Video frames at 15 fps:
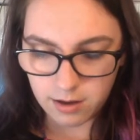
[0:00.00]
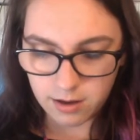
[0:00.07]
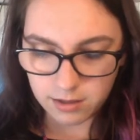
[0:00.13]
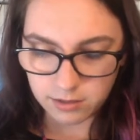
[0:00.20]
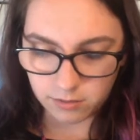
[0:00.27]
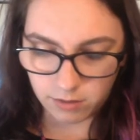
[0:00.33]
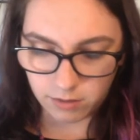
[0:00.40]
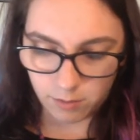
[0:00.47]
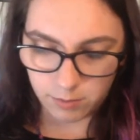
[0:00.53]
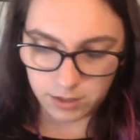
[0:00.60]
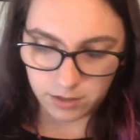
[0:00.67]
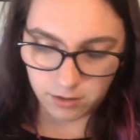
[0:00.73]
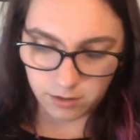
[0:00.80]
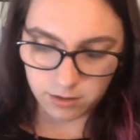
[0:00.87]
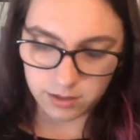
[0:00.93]
so that'll be
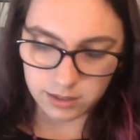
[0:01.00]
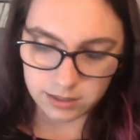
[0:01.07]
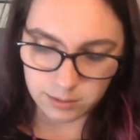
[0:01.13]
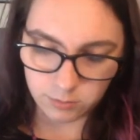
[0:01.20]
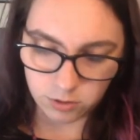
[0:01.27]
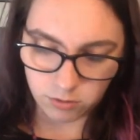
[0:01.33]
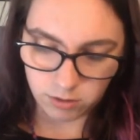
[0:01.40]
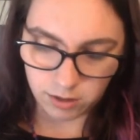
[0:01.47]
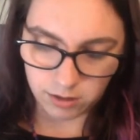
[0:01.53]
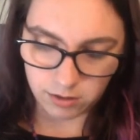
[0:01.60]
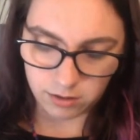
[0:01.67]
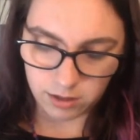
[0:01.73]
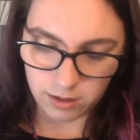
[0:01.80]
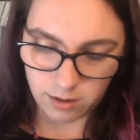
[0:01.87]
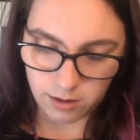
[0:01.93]
good, because I'm doing
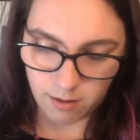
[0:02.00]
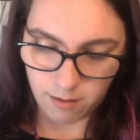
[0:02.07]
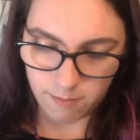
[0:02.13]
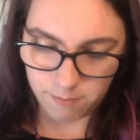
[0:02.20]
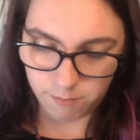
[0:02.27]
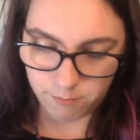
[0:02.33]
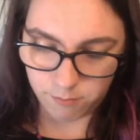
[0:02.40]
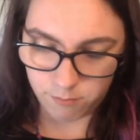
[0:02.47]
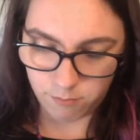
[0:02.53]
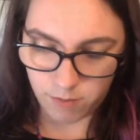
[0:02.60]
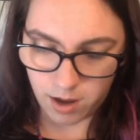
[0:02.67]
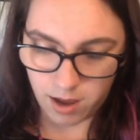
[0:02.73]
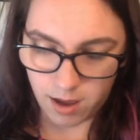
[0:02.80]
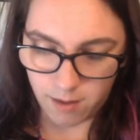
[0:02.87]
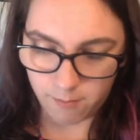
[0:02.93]
the
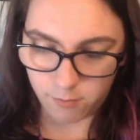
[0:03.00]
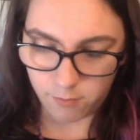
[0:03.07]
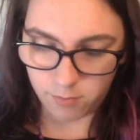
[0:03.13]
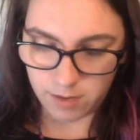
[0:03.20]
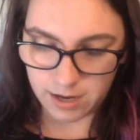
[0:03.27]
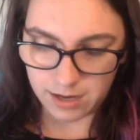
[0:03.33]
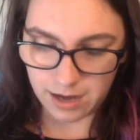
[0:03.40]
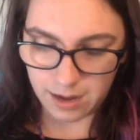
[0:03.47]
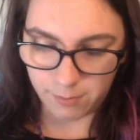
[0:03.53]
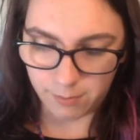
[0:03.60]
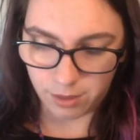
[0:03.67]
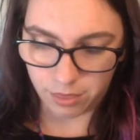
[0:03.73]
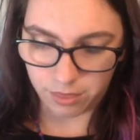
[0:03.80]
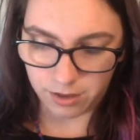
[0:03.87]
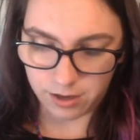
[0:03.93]
Mermaid,
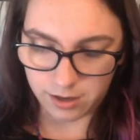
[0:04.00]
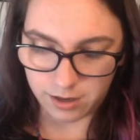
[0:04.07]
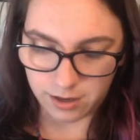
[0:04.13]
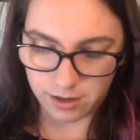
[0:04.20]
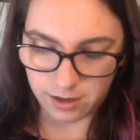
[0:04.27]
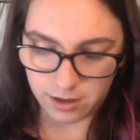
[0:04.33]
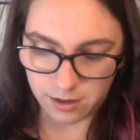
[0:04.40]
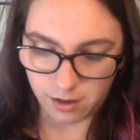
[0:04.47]
Amethea, and